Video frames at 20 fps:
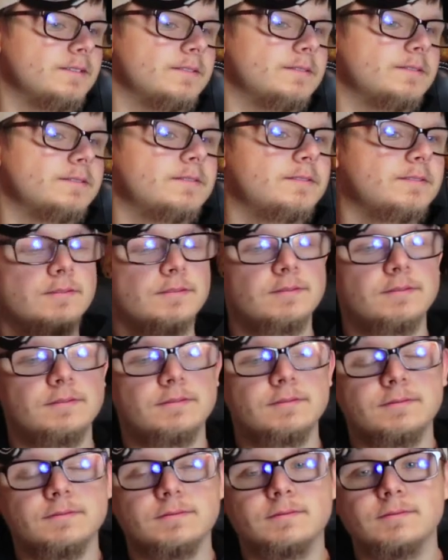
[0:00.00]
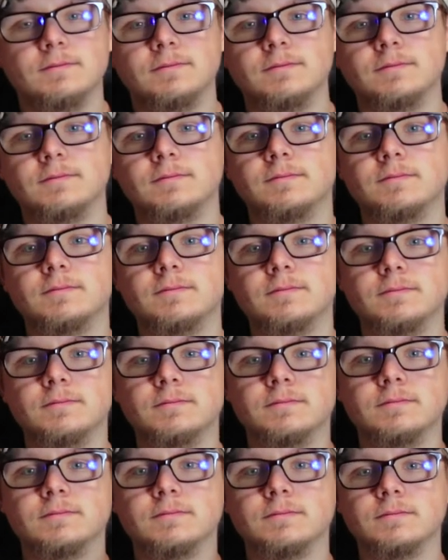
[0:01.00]

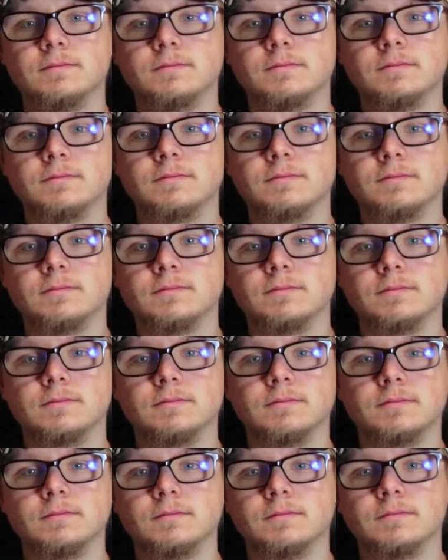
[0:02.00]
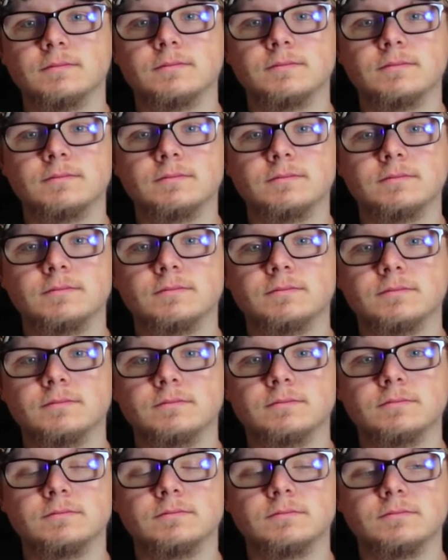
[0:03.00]

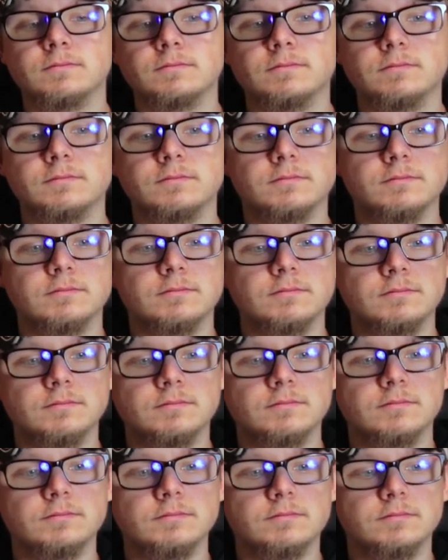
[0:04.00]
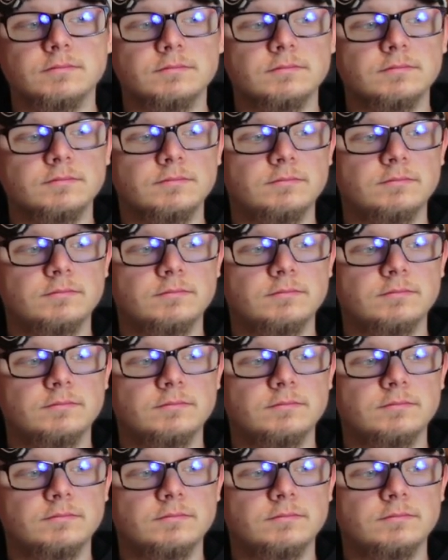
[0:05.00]
No words are spoken by the person on screen.